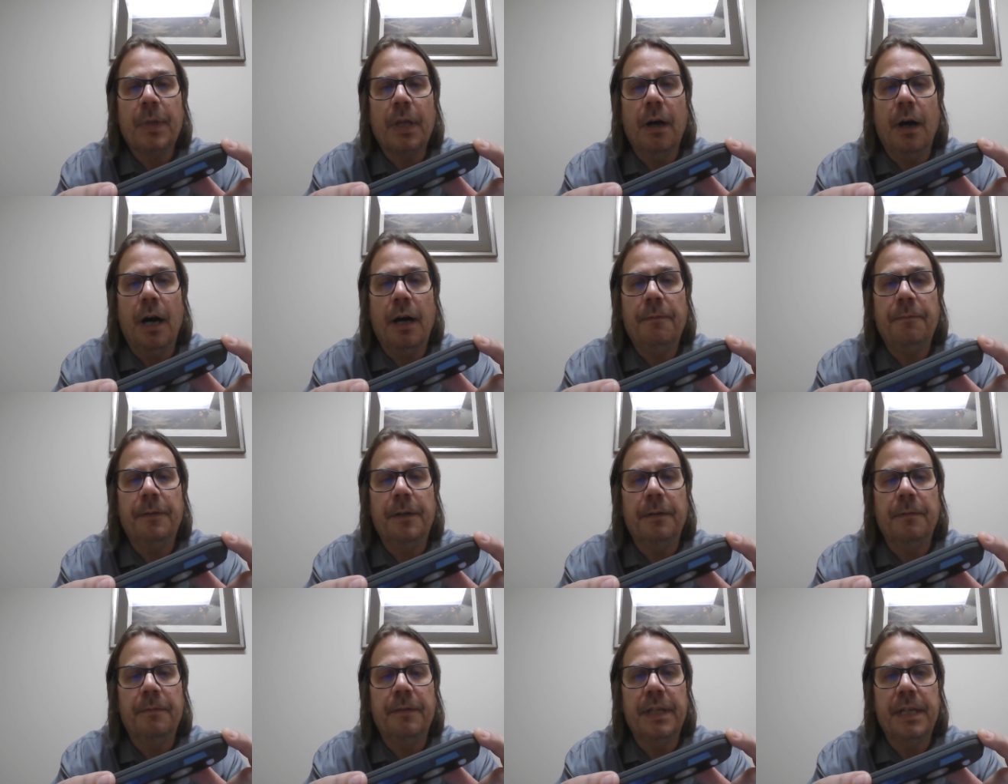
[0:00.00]
off
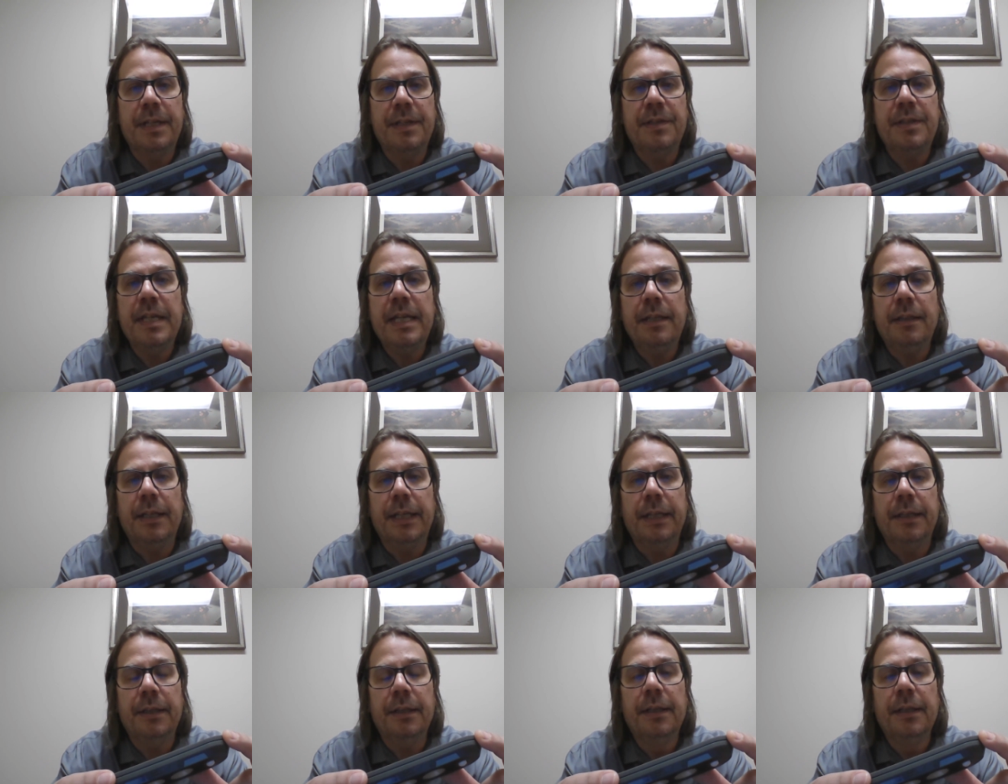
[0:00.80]
of the
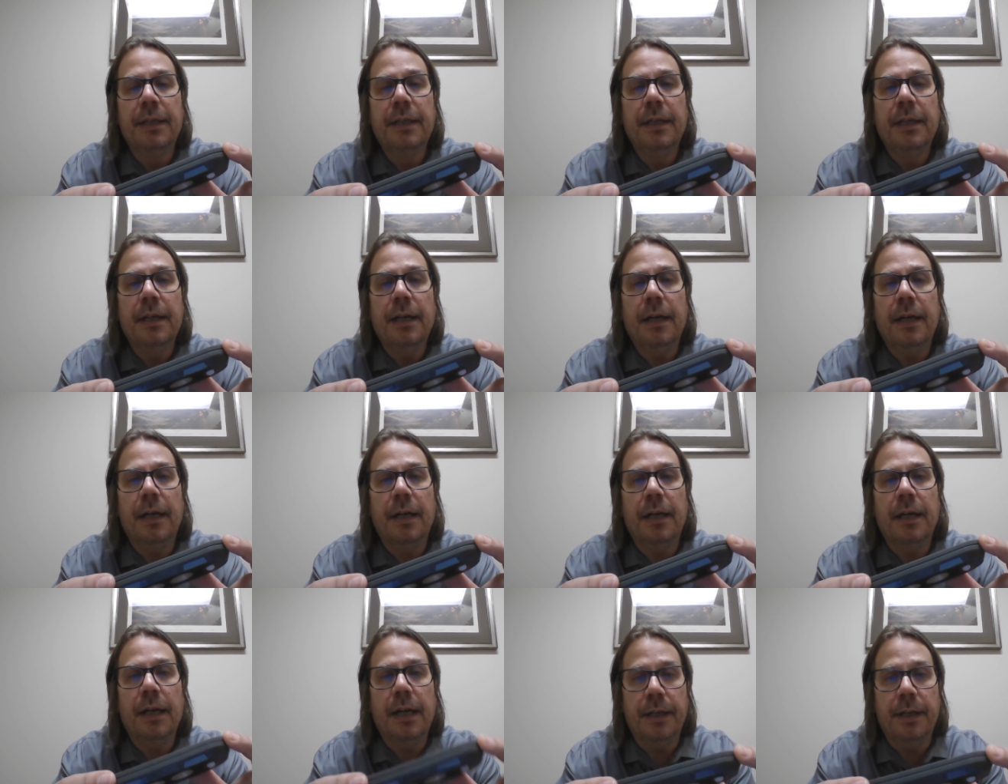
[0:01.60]
ceiling
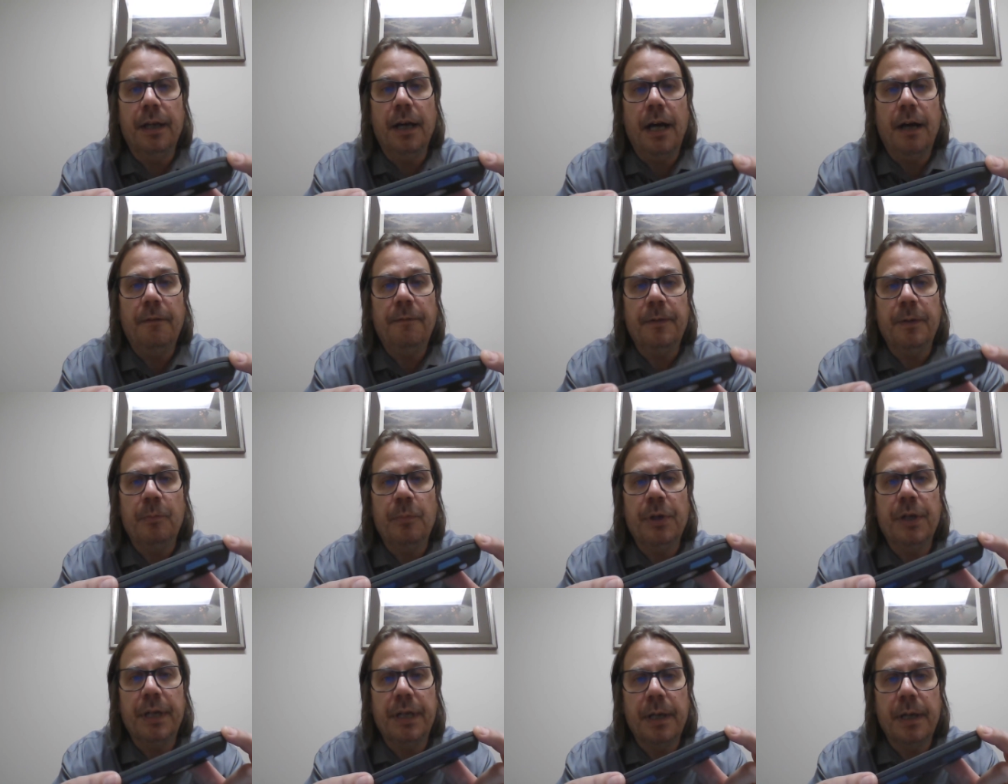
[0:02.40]
uh, enough
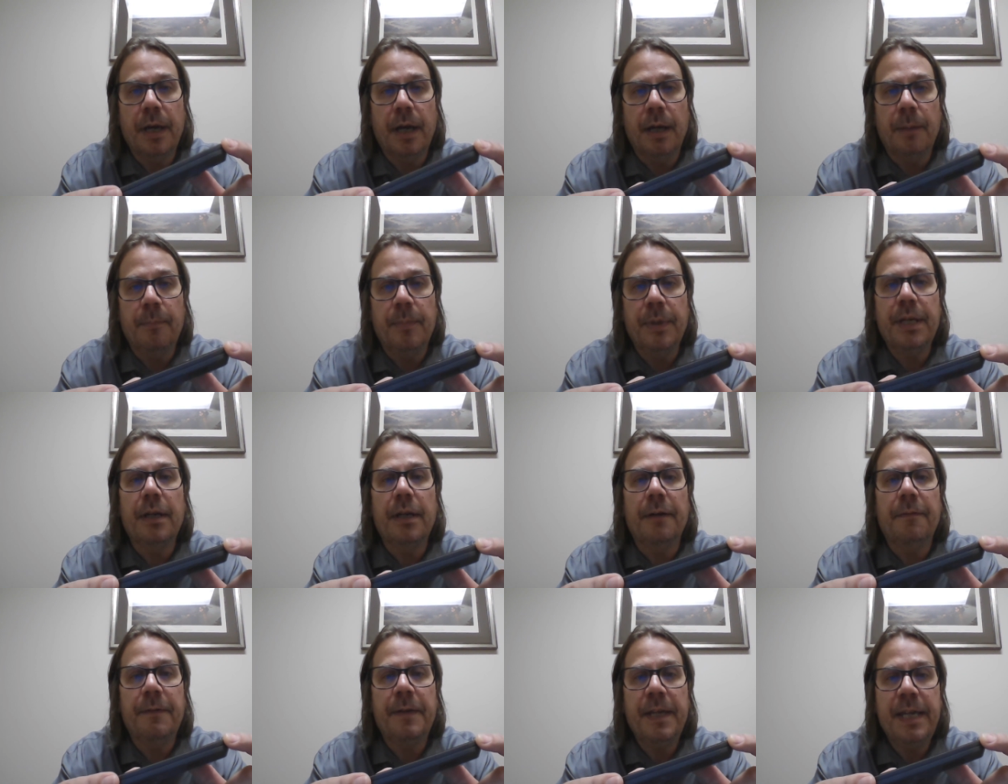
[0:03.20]
and put a, a big
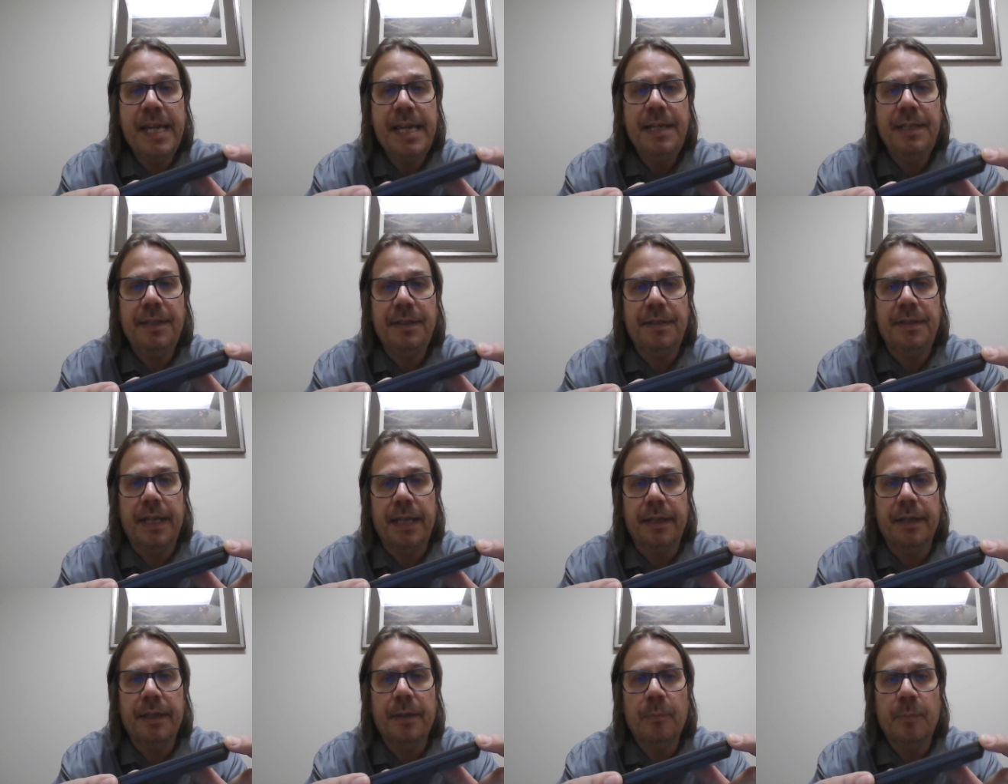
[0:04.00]
enough heat
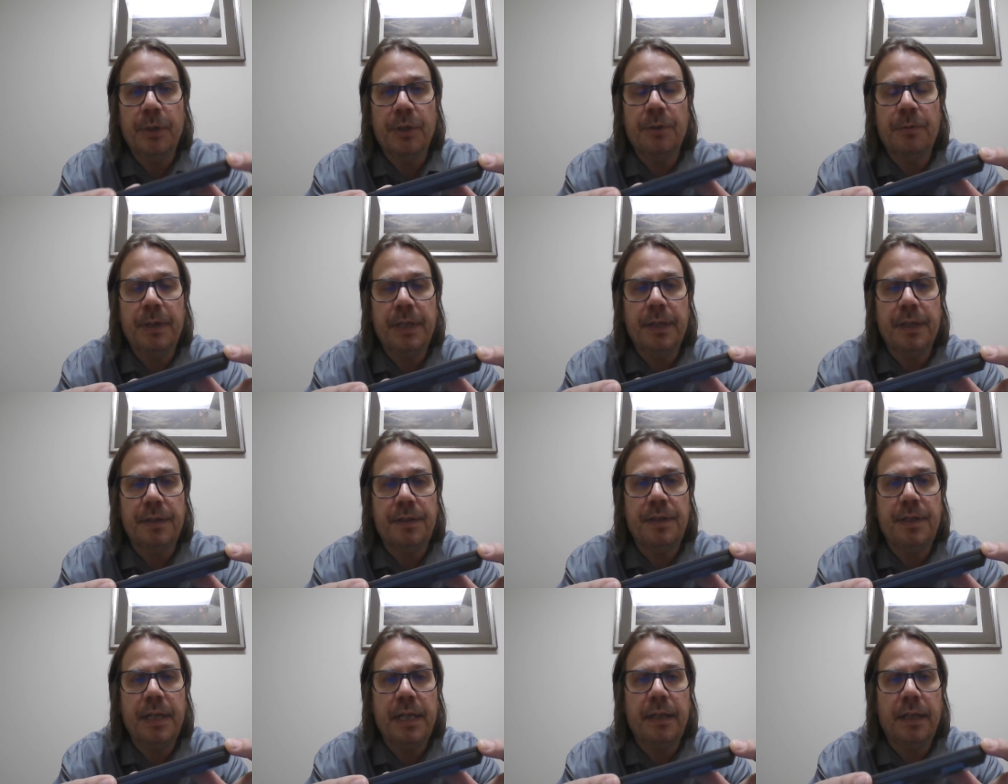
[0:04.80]
sink between the
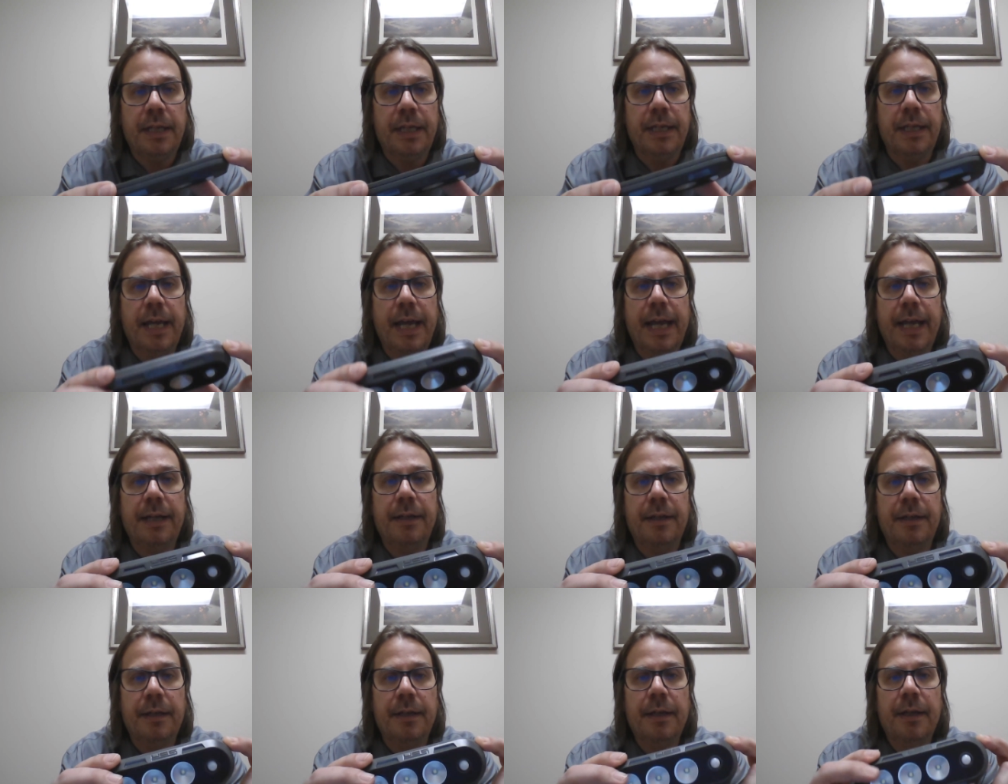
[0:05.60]
ceiling
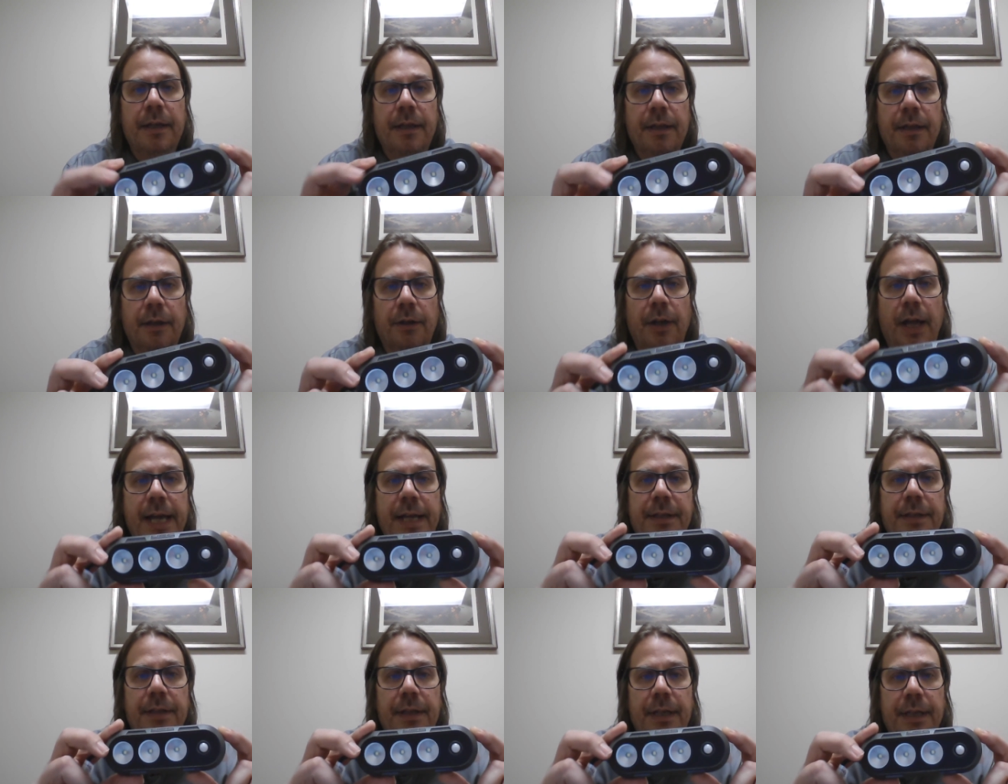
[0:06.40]
and the
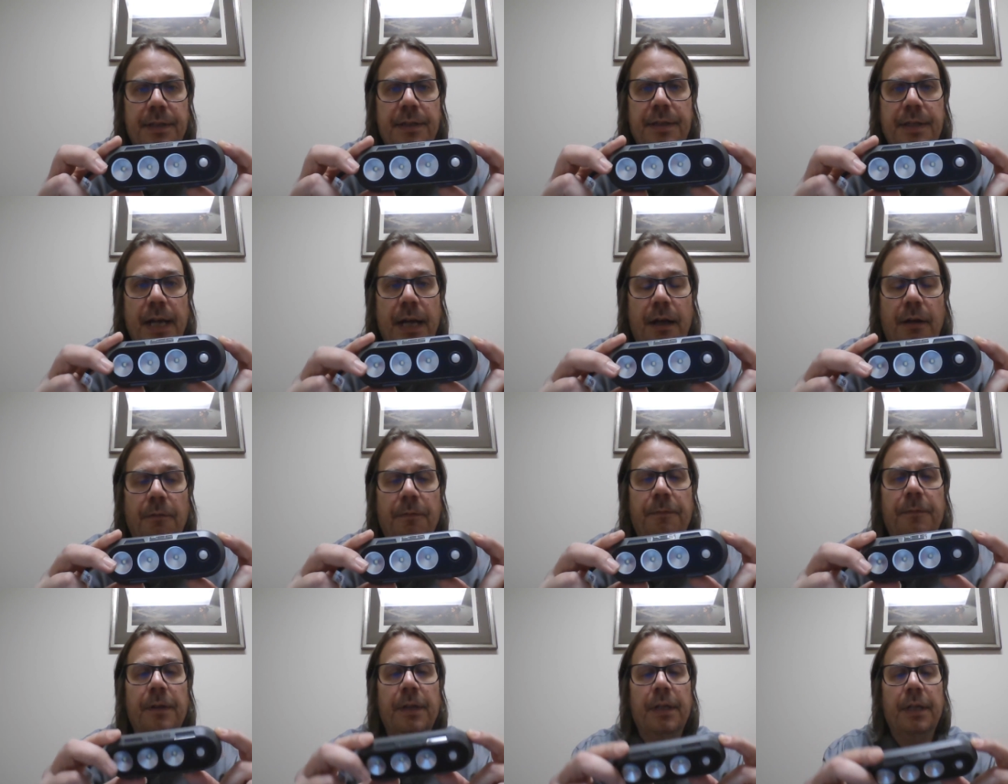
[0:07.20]
light
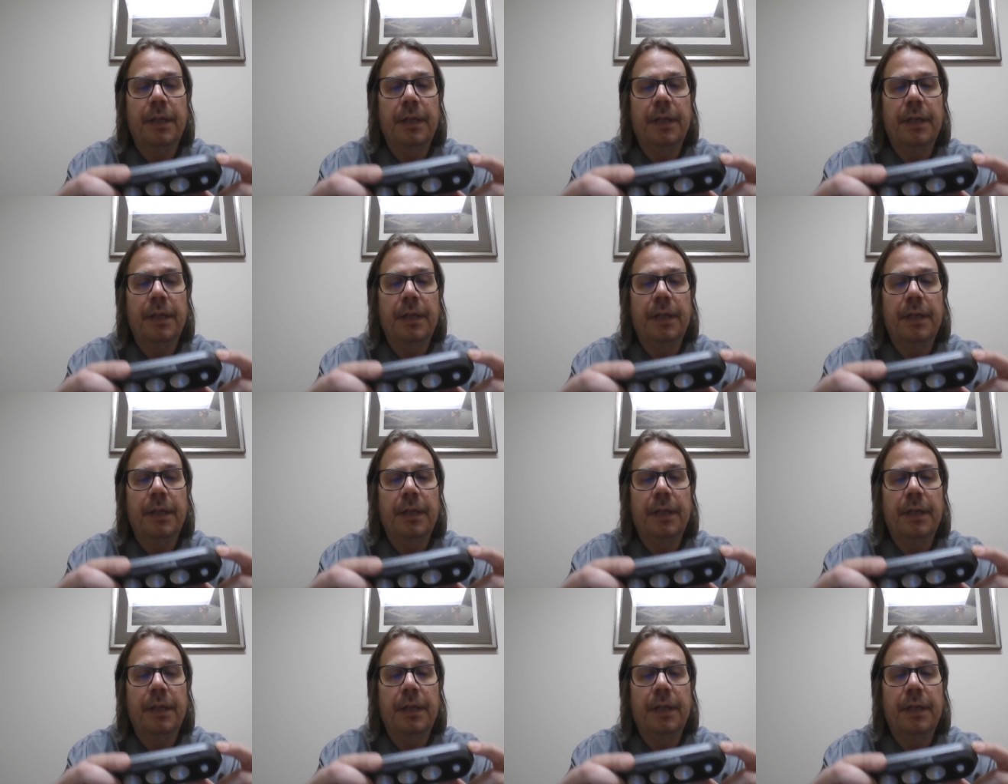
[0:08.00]
itself